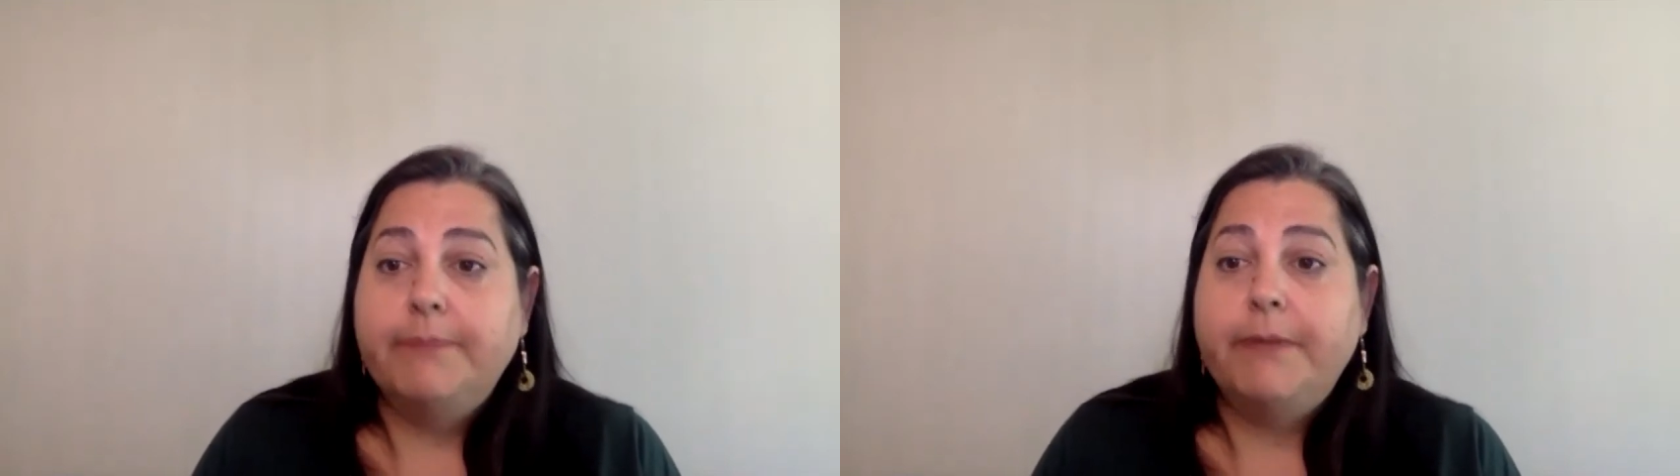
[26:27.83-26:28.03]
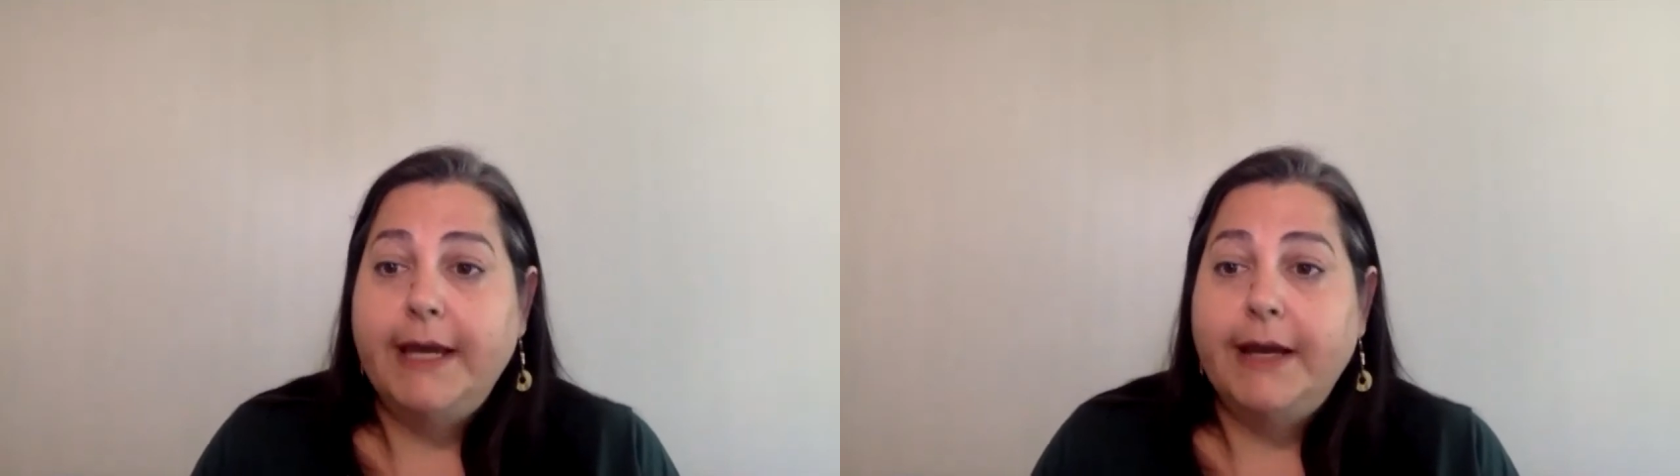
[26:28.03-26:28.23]

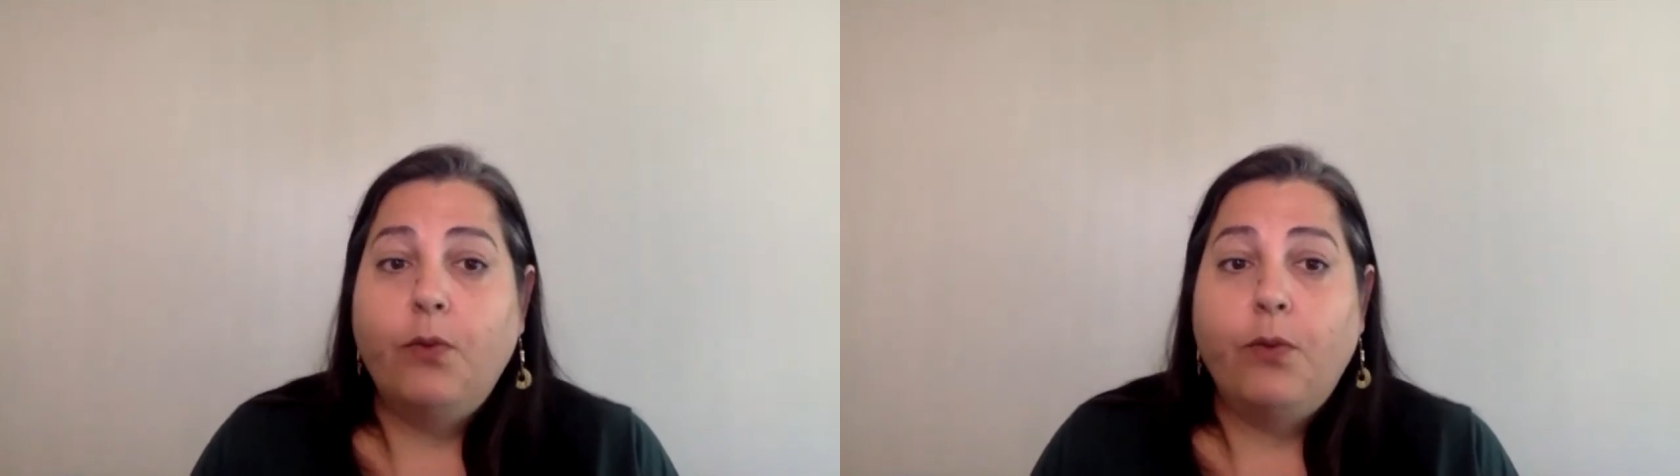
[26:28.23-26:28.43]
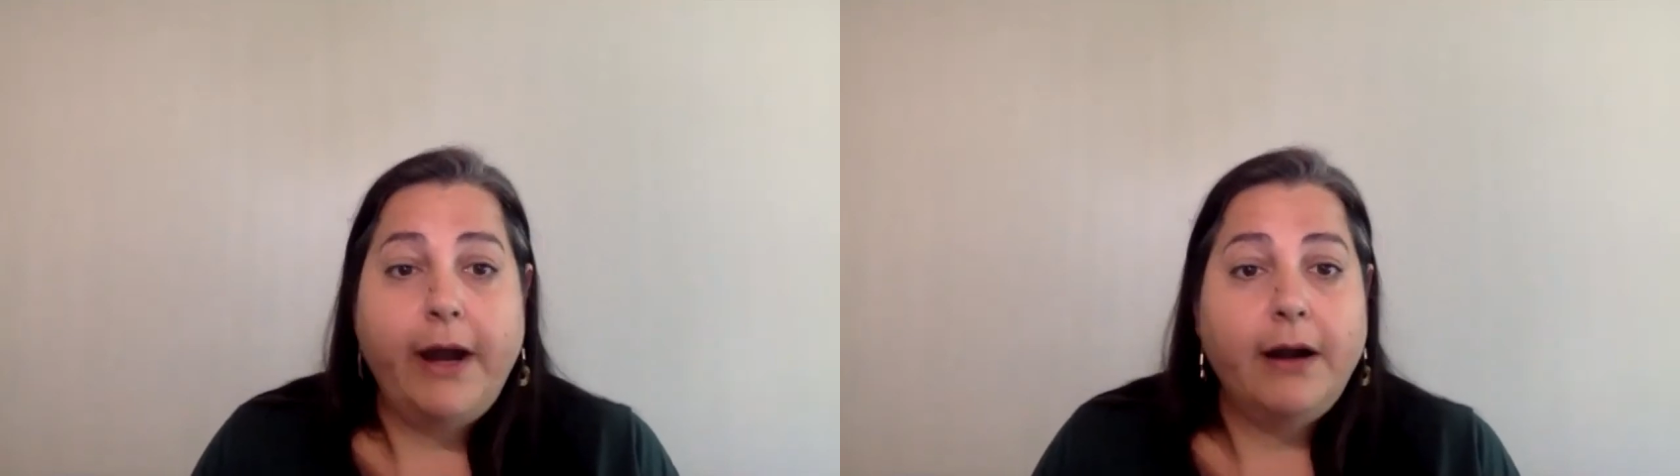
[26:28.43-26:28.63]
being
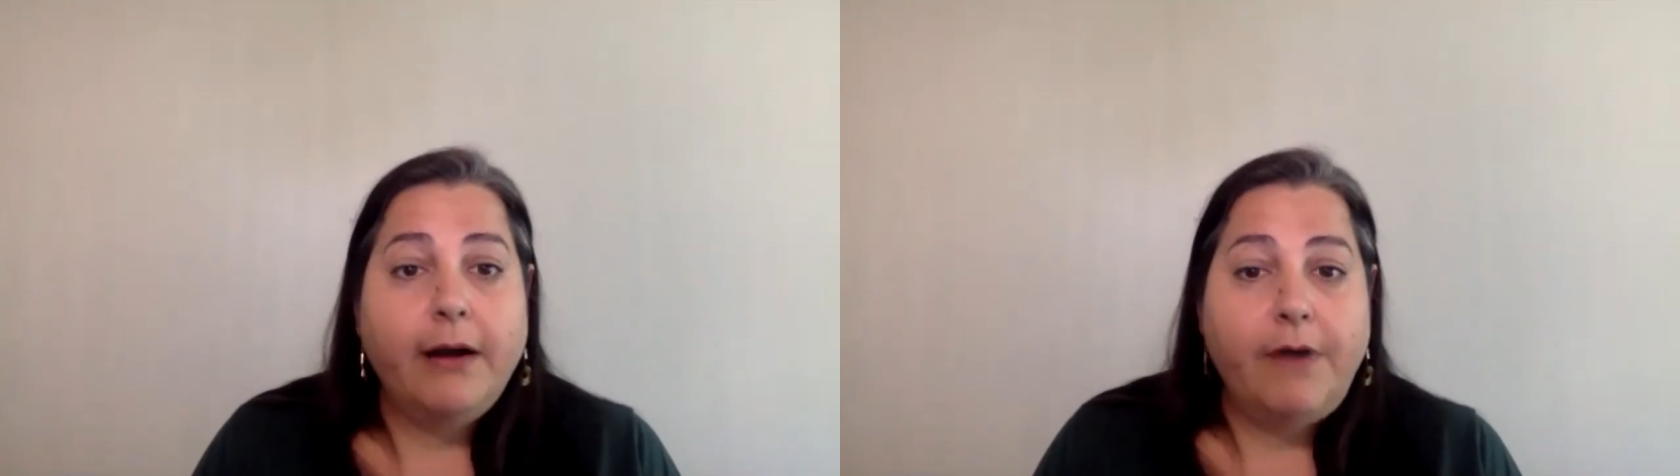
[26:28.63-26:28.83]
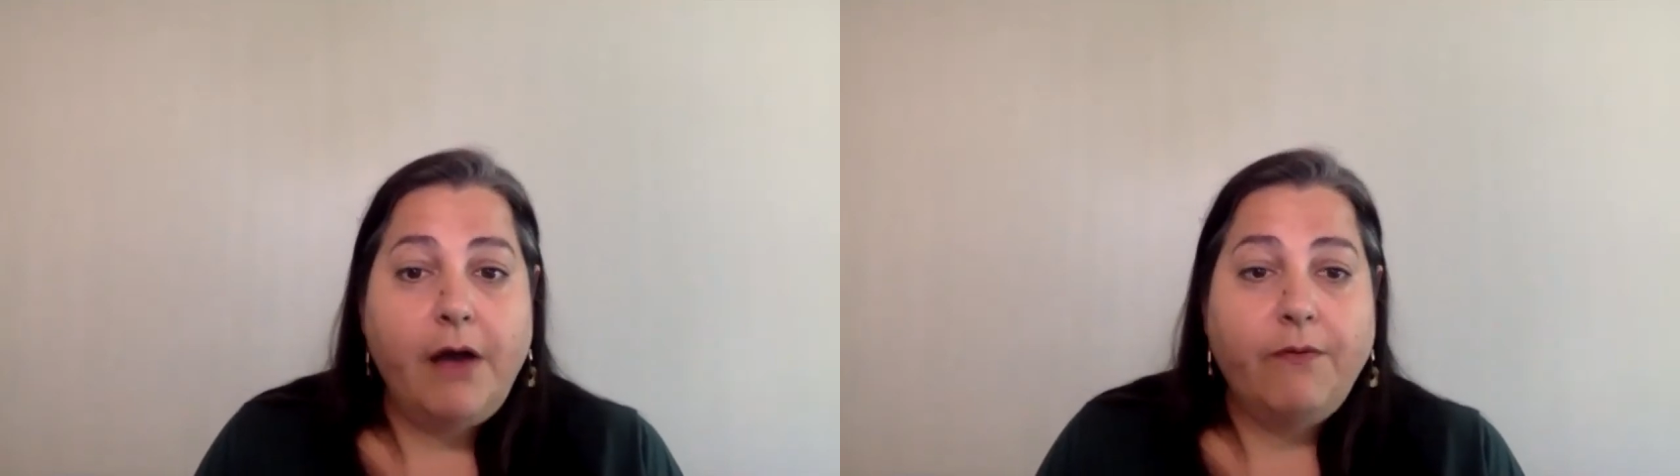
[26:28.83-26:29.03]

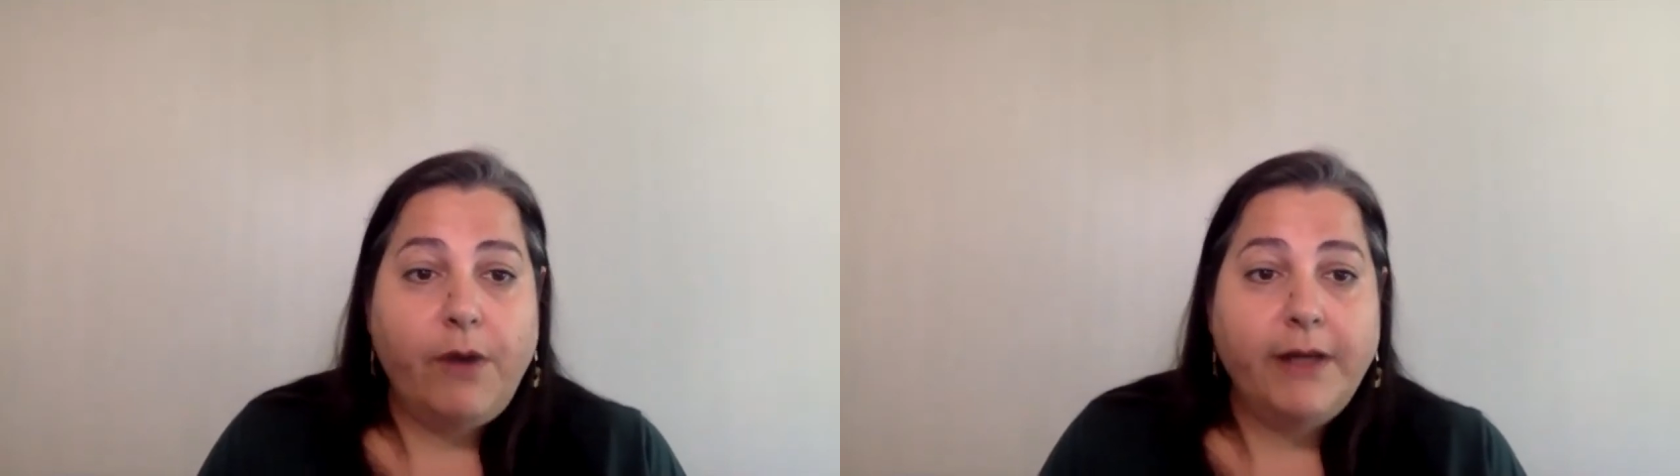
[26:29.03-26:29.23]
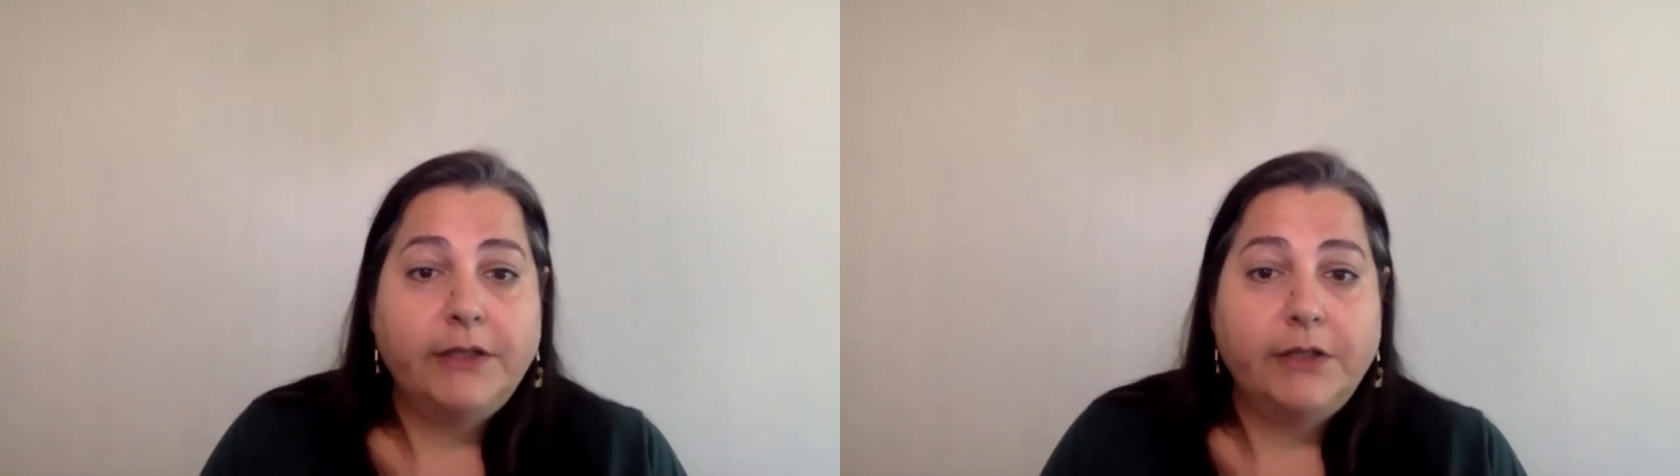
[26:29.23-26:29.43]
aware of
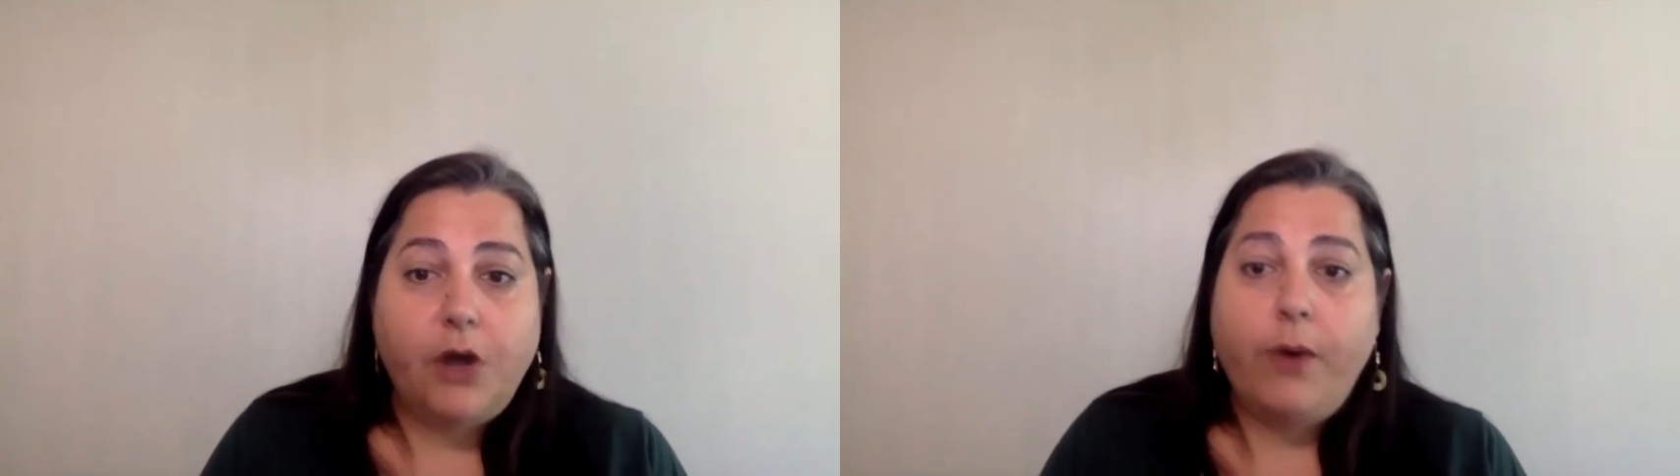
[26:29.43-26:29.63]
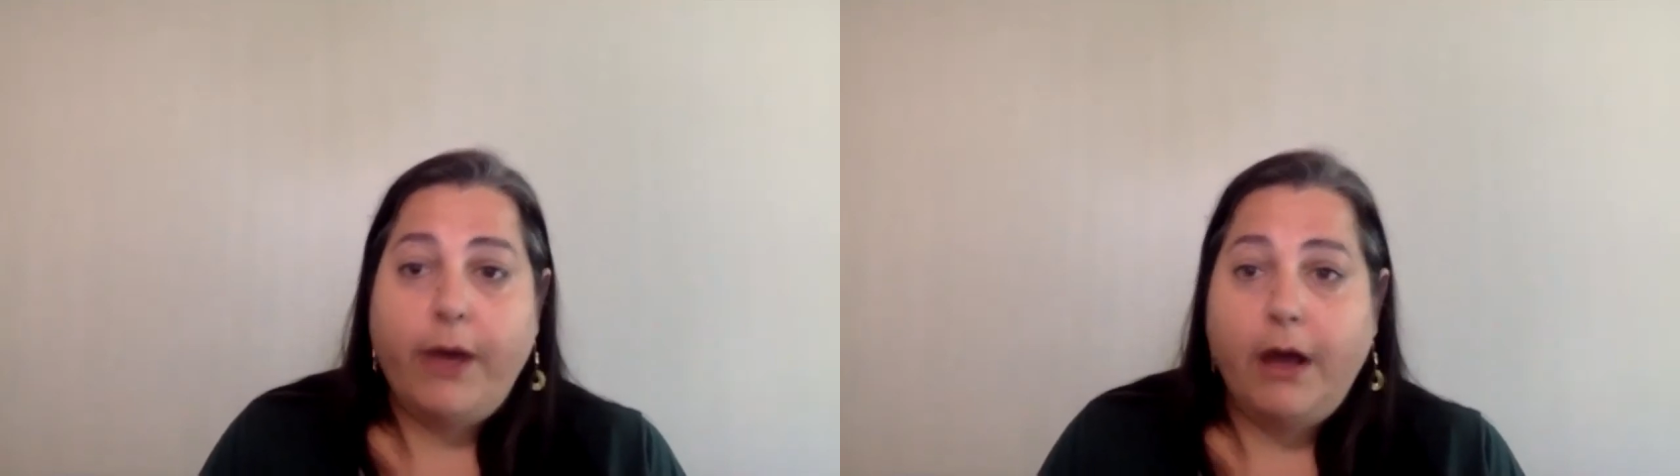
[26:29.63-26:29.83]
what's
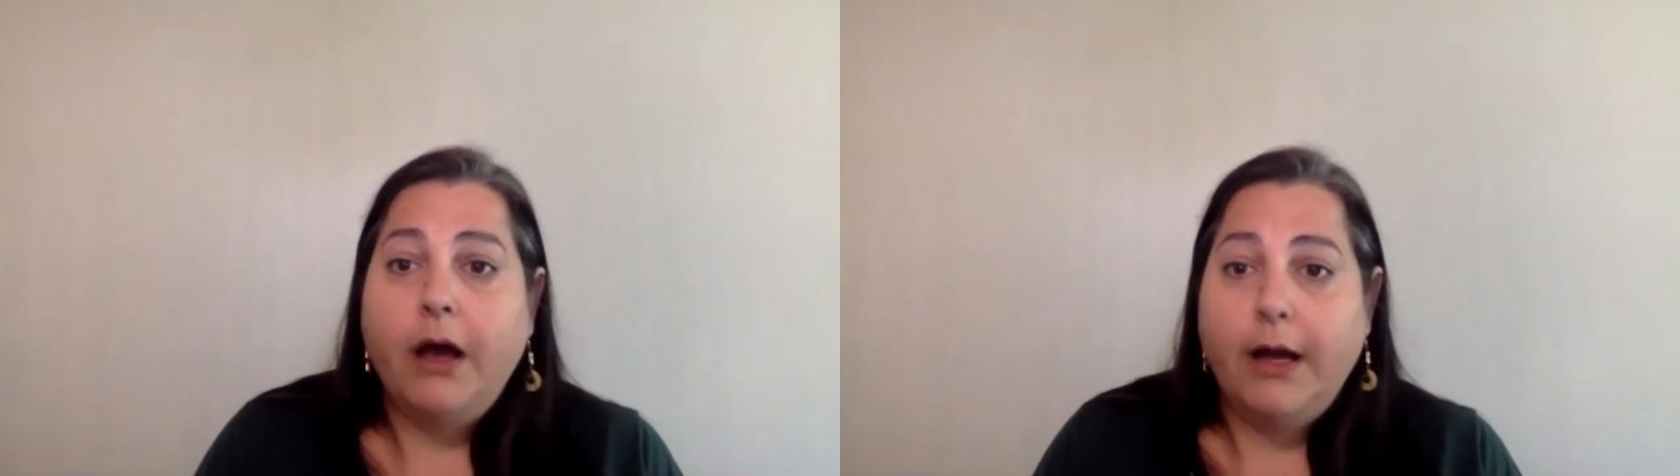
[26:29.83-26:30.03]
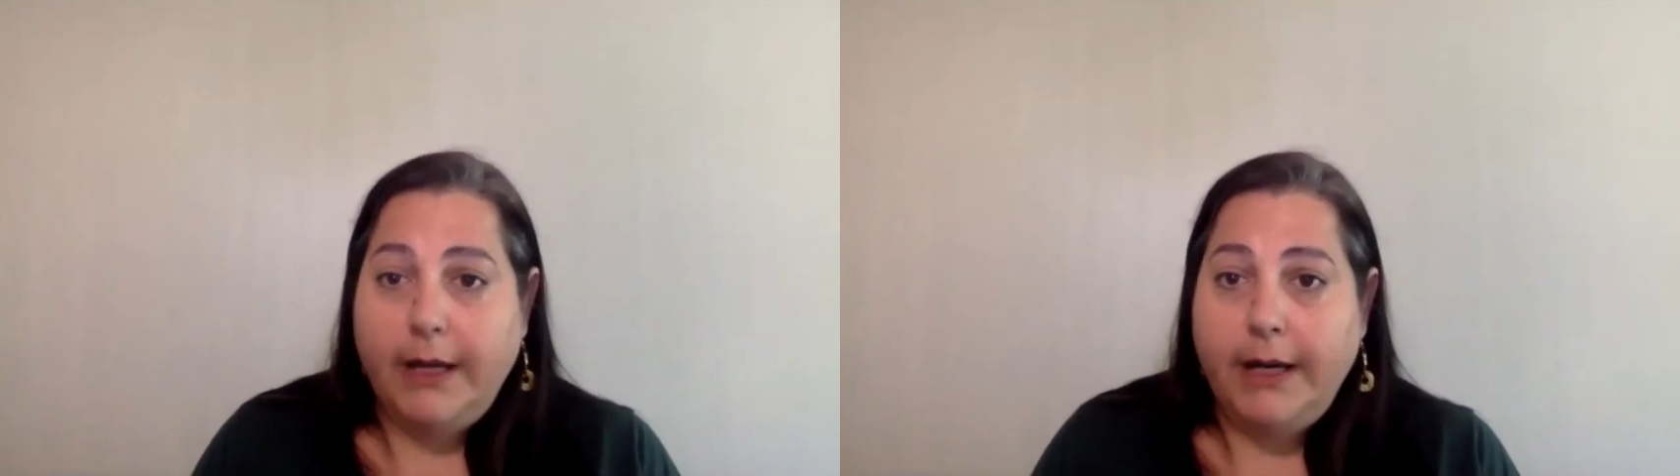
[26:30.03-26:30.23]
going
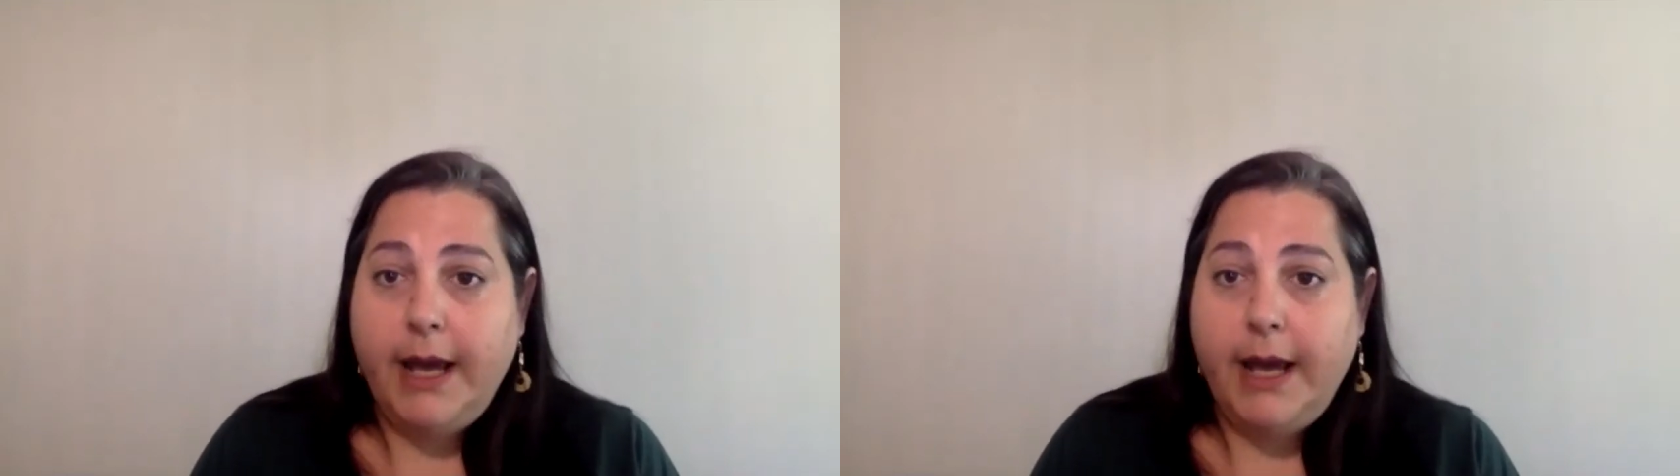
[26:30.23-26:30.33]
on